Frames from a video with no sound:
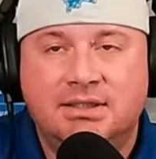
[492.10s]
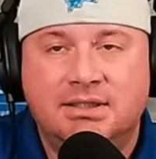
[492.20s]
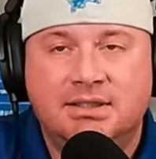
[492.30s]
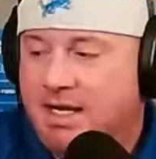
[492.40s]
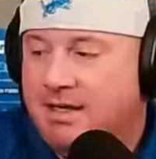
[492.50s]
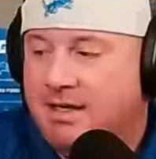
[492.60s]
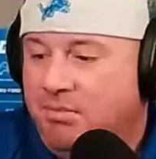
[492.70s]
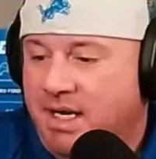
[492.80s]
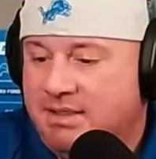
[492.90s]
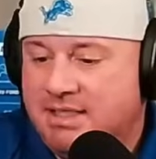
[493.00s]
All right. Come
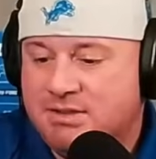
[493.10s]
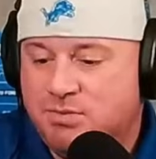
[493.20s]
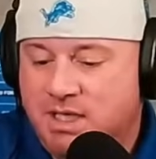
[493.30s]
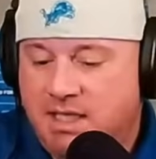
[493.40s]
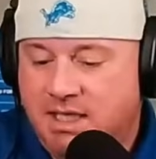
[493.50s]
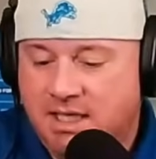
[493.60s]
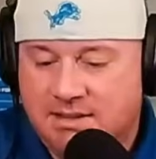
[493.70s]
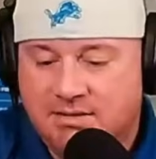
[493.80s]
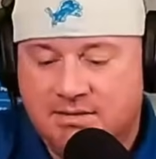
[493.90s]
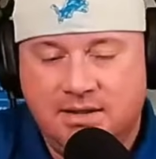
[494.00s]
back next
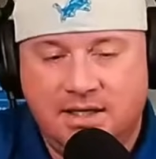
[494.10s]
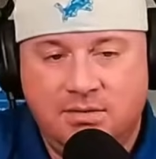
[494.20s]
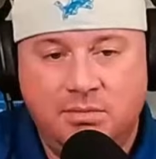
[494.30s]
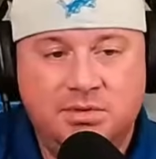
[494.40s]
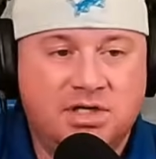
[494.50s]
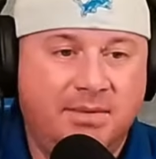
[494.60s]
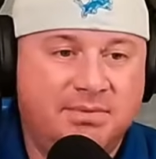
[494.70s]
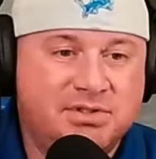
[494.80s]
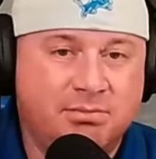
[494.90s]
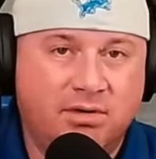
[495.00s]
weekend. Uh, we'll be
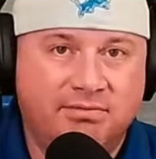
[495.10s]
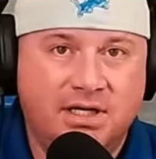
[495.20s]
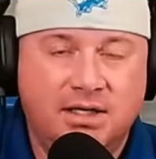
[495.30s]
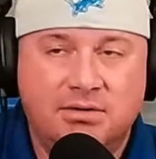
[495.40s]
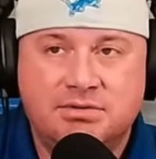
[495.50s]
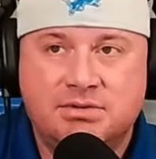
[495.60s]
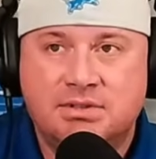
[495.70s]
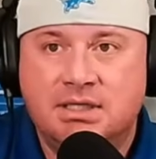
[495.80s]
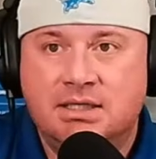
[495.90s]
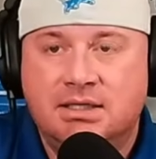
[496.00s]
dropping some more videos.
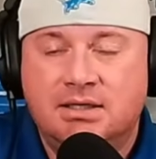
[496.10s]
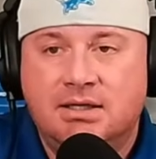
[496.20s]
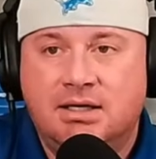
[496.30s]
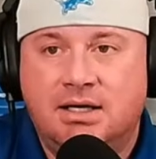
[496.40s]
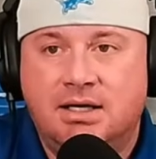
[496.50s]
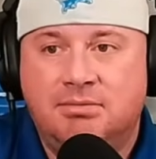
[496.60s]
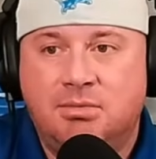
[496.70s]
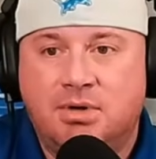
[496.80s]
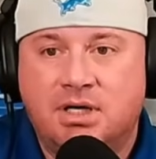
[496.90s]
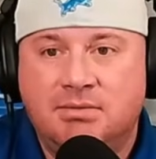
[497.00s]
Uh, but
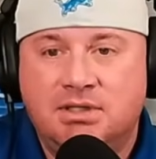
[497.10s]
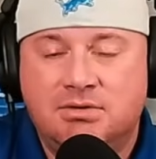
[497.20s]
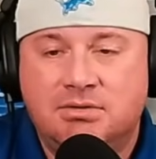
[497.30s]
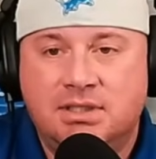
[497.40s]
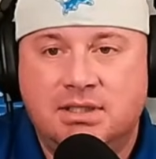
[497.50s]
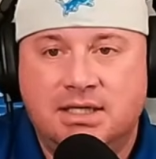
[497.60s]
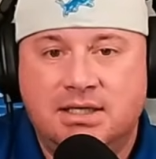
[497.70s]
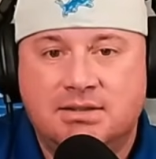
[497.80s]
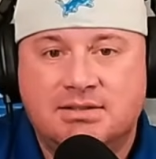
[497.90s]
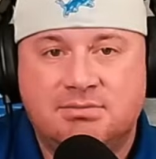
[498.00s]
we're going to be doing
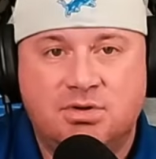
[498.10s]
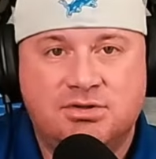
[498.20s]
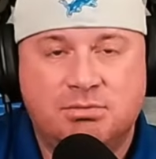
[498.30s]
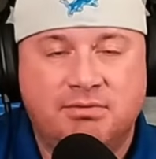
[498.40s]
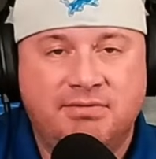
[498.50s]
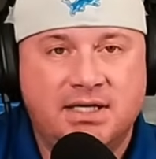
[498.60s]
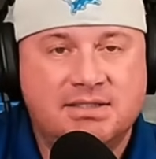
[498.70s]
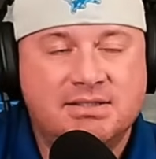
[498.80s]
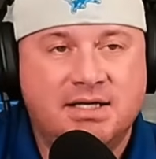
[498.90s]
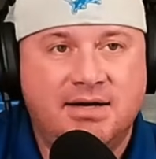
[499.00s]
uh, some more super fan
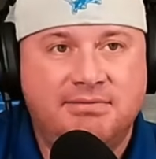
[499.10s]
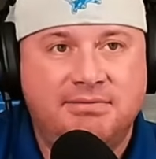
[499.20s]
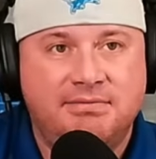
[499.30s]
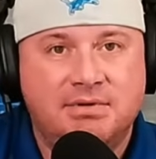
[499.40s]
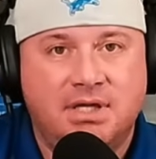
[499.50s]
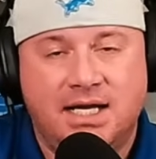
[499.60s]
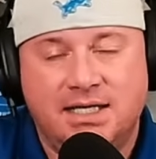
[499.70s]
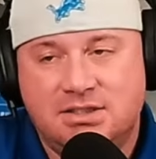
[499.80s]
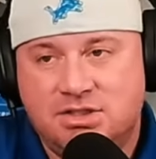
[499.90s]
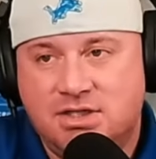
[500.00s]
stuff,
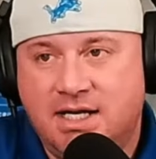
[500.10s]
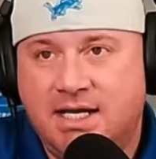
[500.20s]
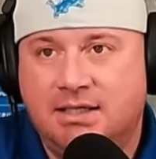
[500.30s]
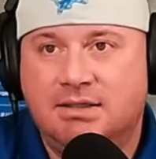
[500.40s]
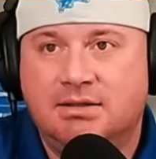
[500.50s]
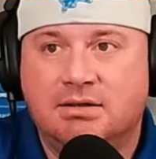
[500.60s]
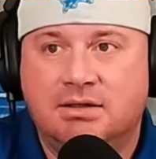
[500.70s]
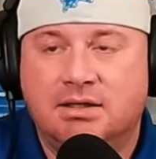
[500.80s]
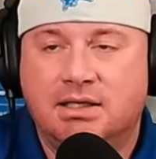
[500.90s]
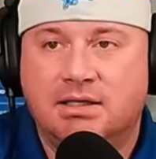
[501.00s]
Lions chat,
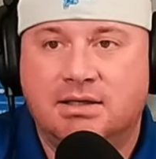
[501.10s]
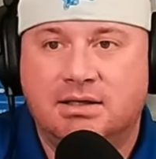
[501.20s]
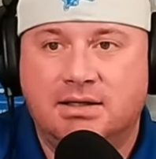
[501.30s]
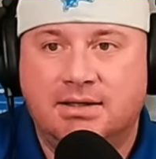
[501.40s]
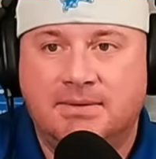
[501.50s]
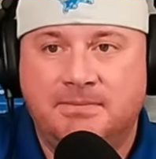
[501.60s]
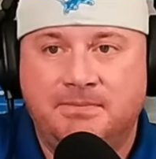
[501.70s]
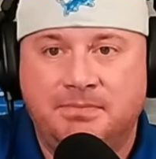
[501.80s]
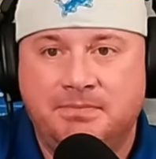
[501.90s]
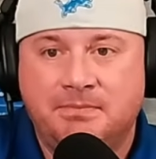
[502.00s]
and uh,
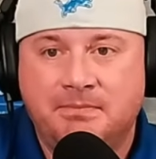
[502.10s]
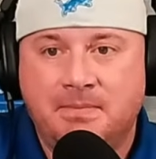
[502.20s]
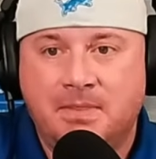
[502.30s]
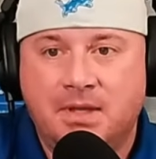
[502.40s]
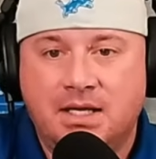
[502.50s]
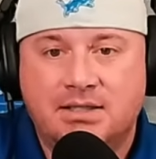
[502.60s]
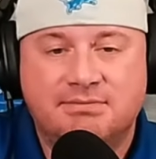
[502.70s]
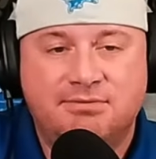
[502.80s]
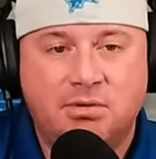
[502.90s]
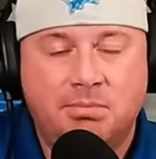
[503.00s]
got
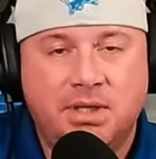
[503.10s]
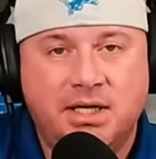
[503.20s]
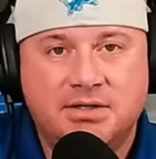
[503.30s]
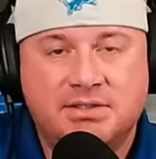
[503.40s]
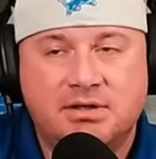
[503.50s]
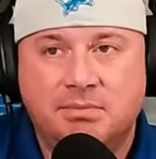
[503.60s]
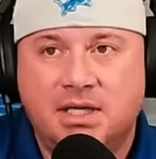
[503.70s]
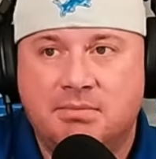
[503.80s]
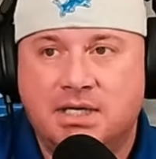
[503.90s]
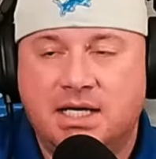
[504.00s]
some former players that are going to be
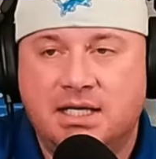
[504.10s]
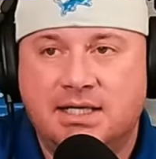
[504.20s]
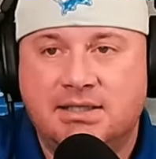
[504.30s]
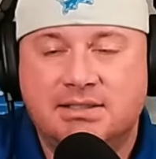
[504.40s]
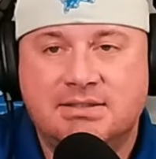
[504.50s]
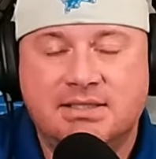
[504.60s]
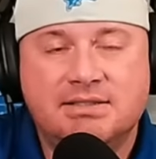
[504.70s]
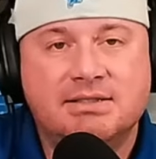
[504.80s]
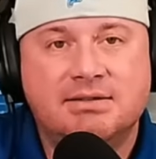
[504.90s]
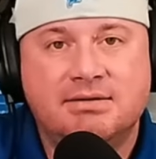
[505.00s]
coming on yet this
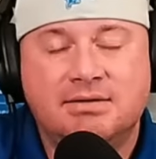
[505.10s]
season.